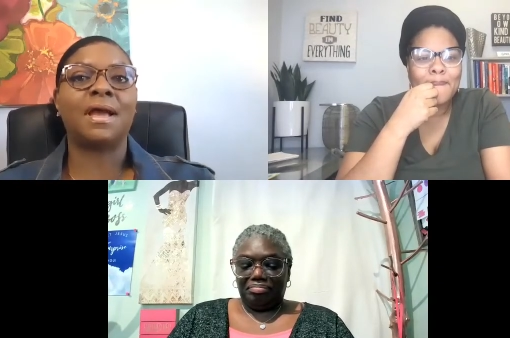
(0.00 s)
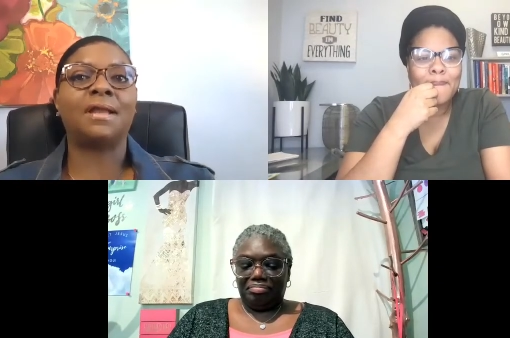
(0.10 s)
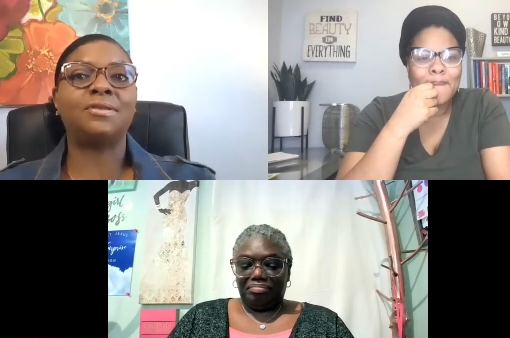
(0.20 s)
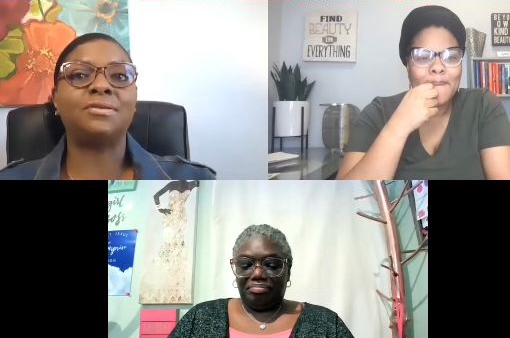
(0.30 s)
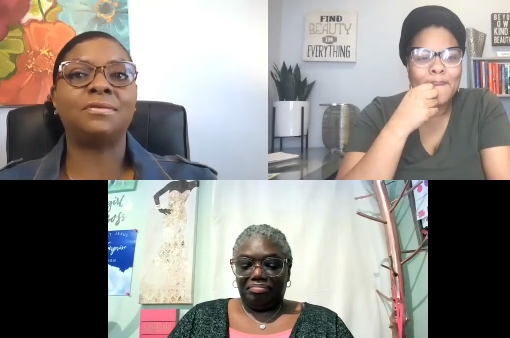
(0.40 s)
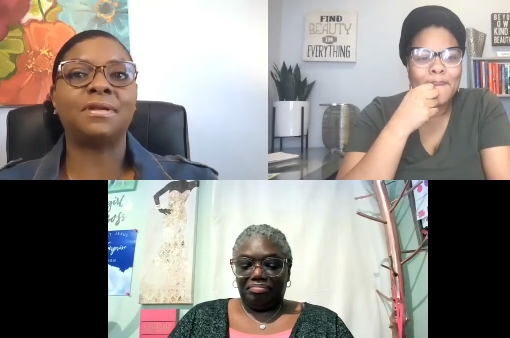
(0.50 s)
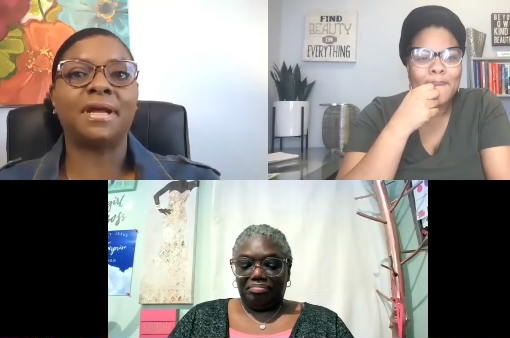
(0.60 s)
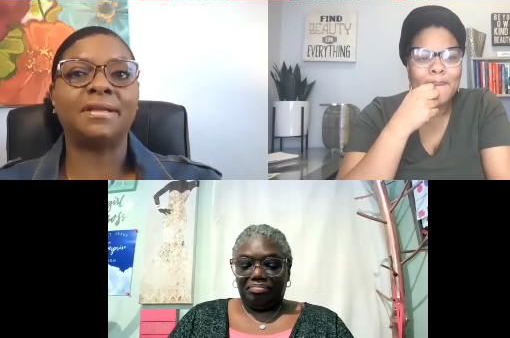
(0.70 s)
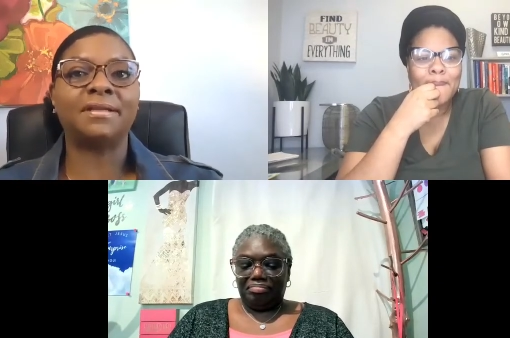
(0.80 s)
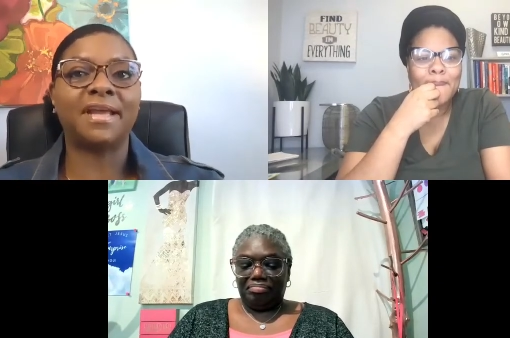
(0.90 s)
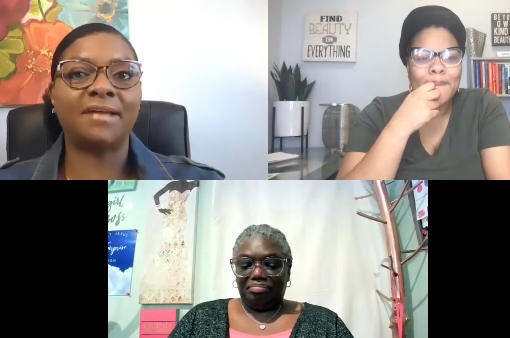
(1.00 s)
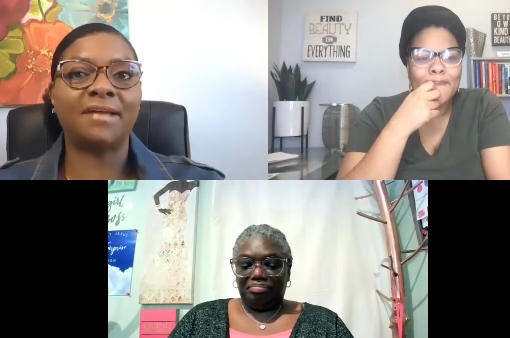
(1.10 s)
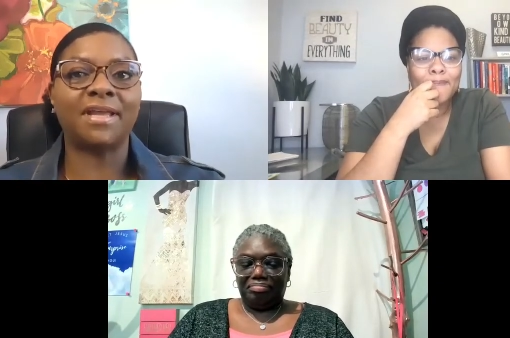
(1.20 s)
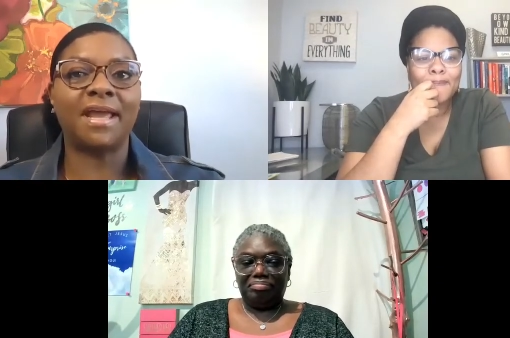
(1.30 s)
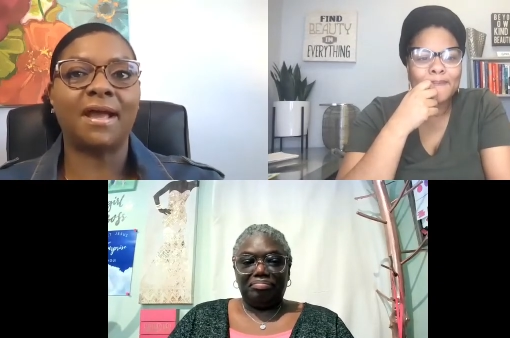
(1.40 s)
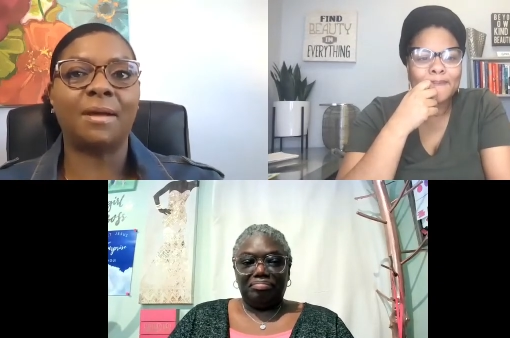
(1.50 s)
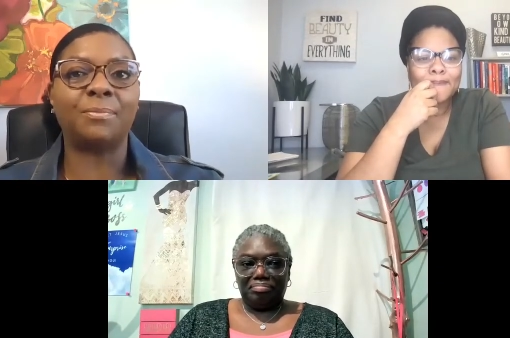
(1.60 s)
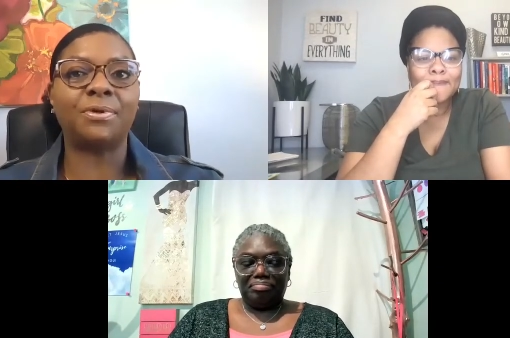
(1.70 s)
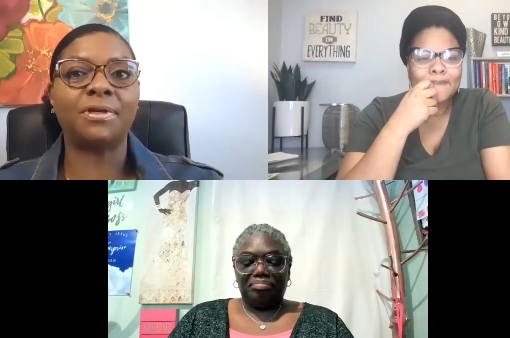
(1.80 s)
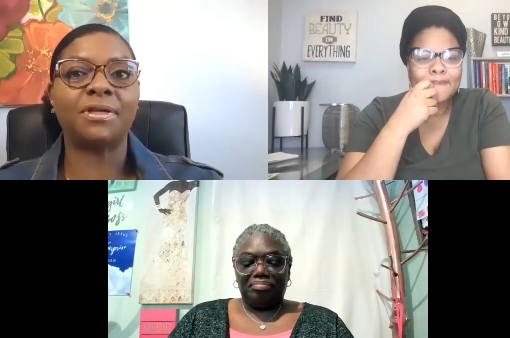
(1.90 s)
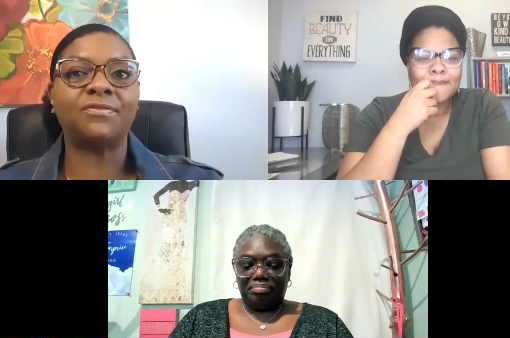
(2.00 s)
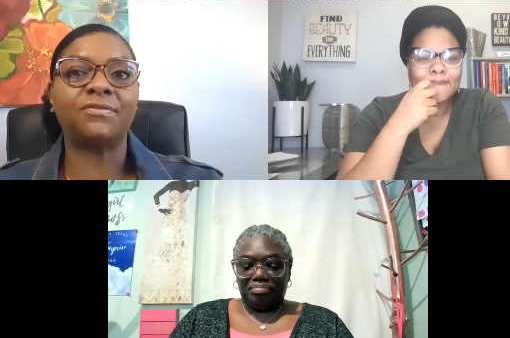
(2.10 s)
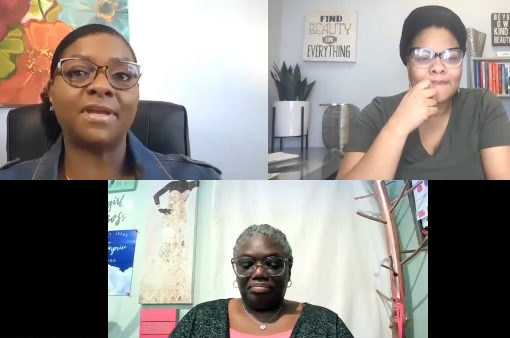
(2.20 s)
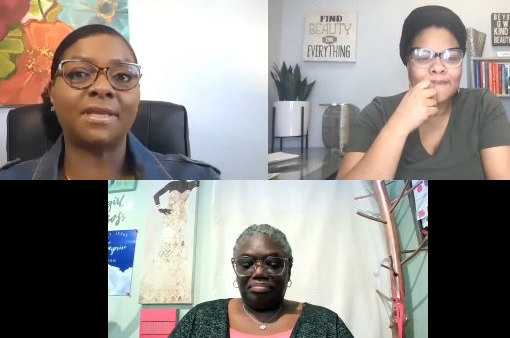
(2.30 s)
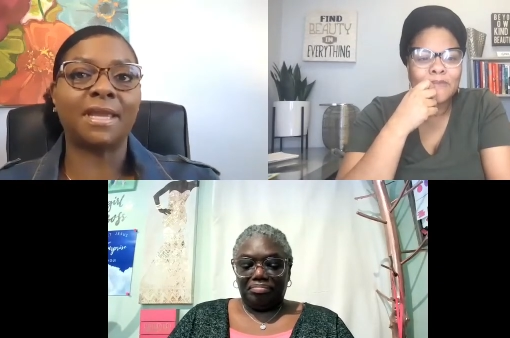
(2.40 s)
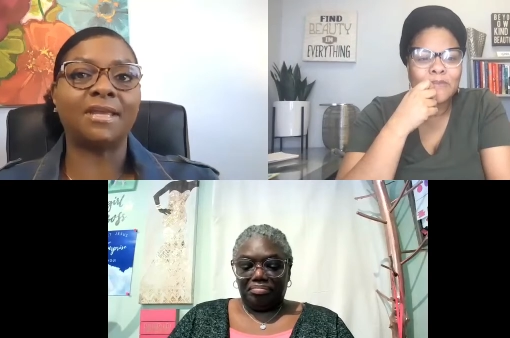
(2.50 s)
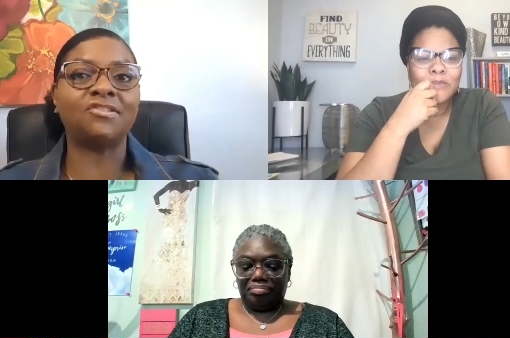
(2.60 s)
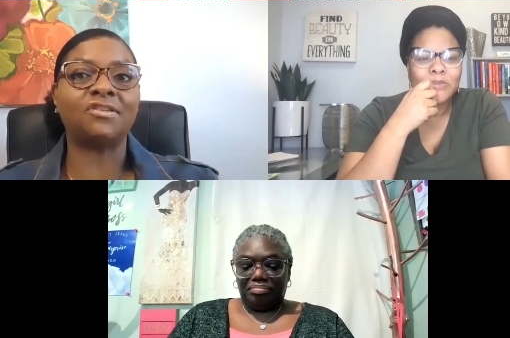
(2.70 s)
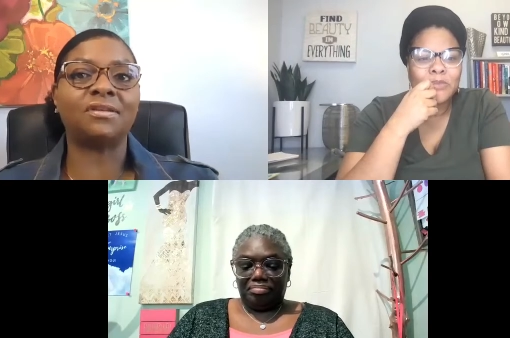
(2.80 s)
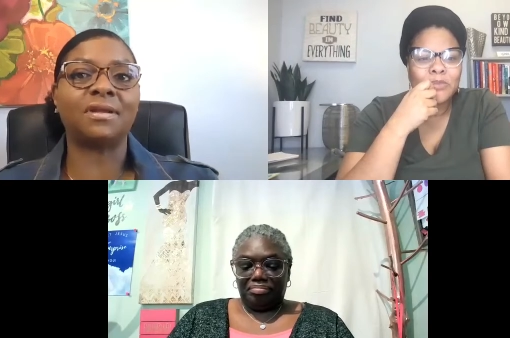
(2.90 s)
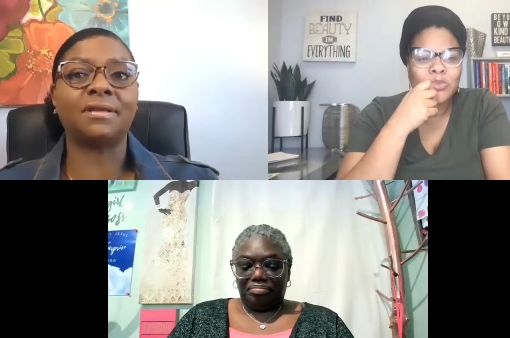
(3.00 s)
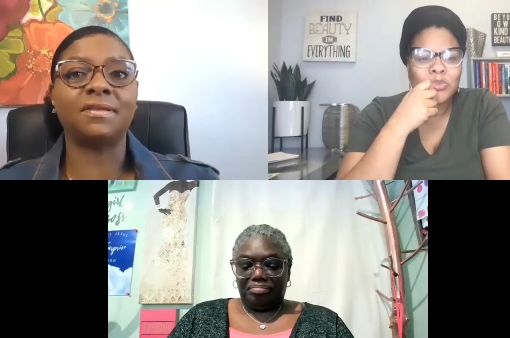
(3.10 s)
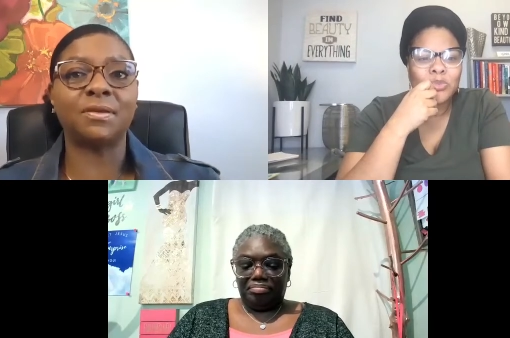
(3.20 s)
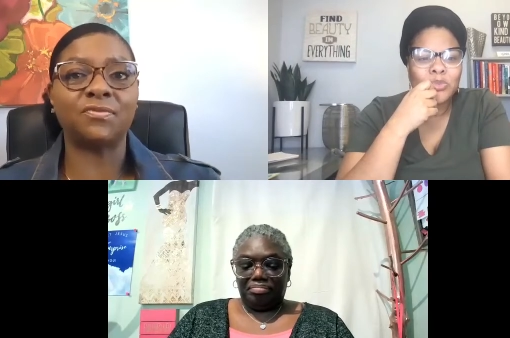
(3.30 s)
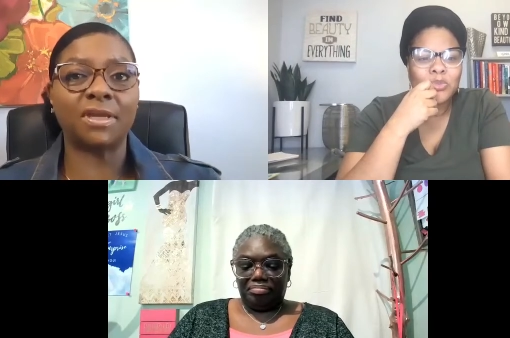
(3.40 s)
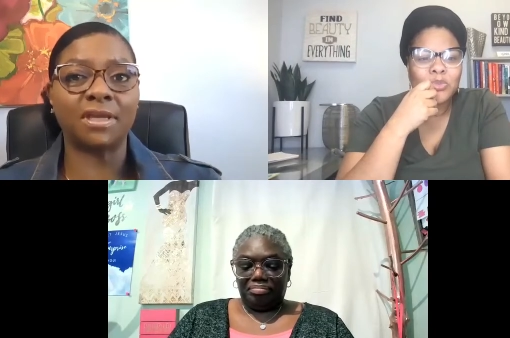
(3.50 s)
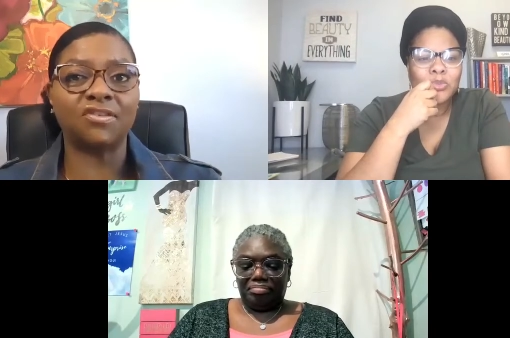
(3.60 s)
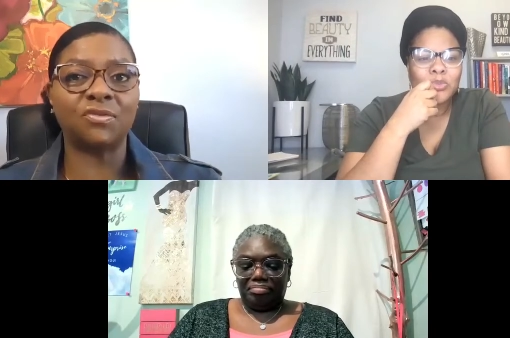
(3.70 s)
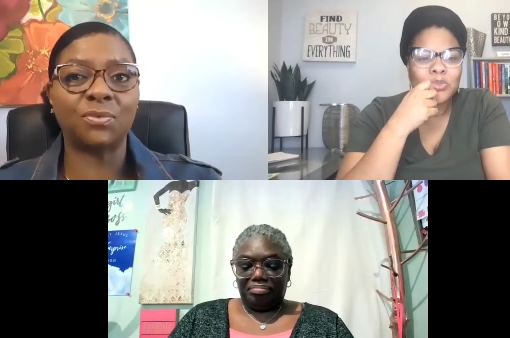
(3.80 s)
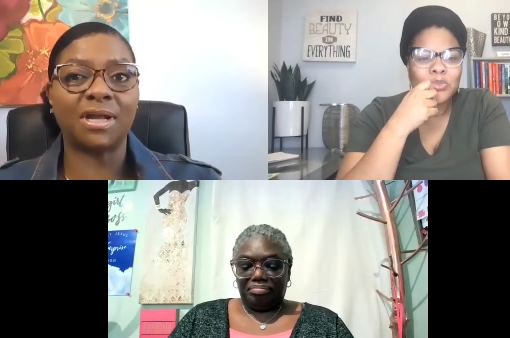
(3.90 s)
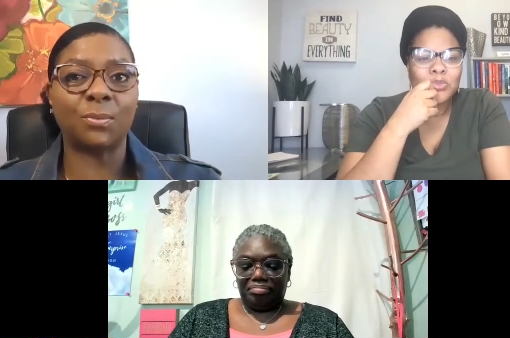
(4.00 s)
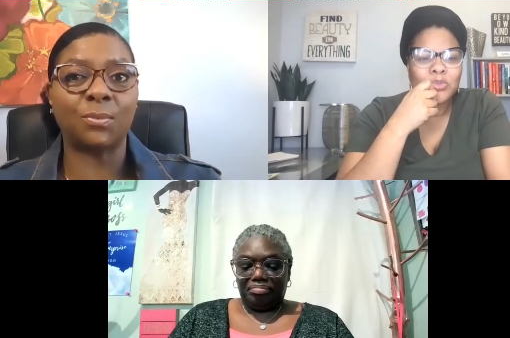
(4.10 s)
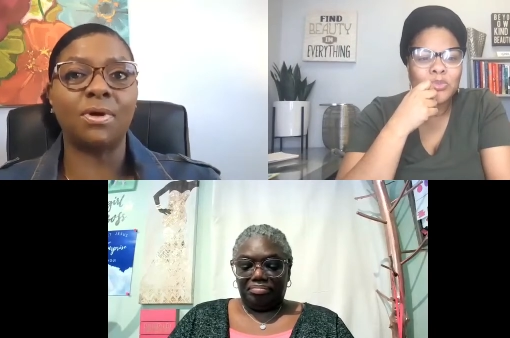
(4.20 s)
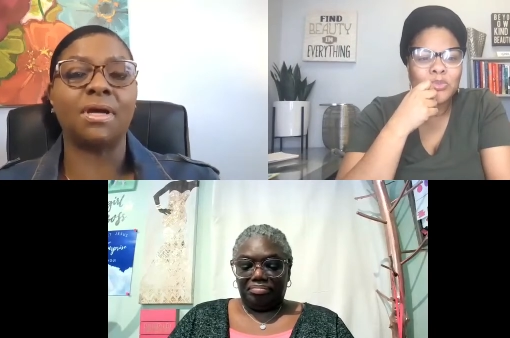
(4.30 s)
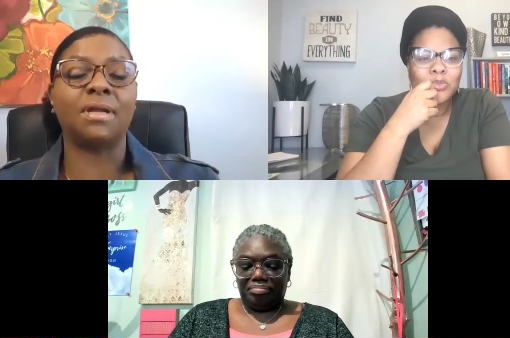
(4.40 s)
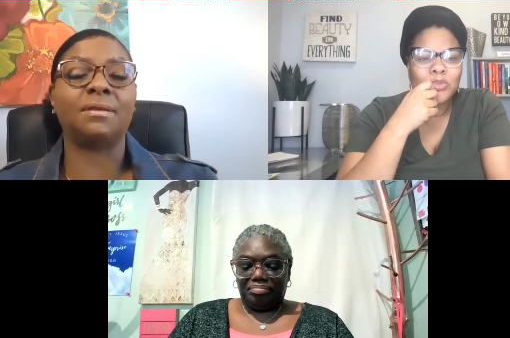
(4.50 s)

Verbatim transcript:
Speaker 1: I knew that I didn't have to um, put in for vacation. I could take vacation when I want,